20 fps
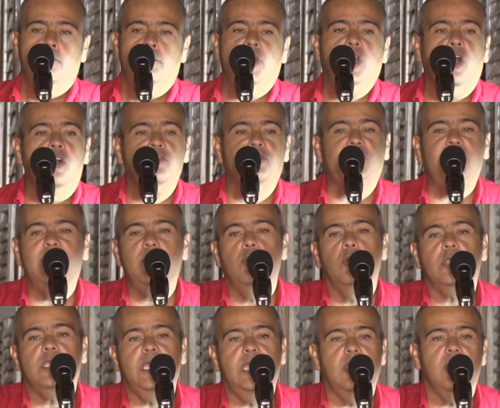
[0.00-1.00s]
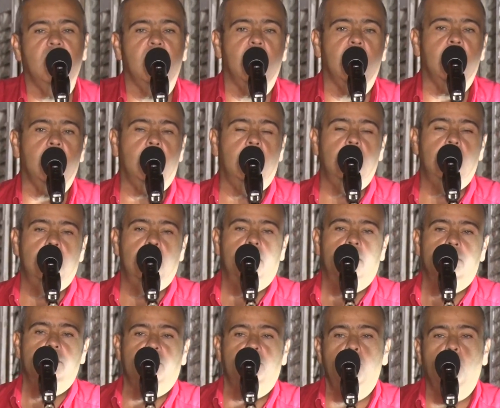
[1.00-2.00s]
because they don't care.
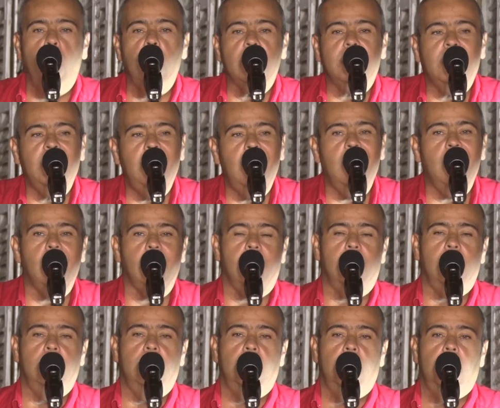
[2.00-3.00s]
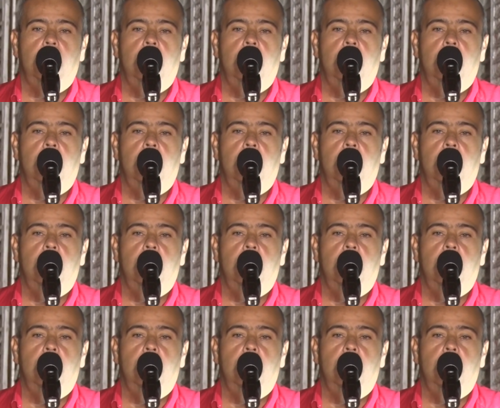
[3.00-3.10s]
They don't care.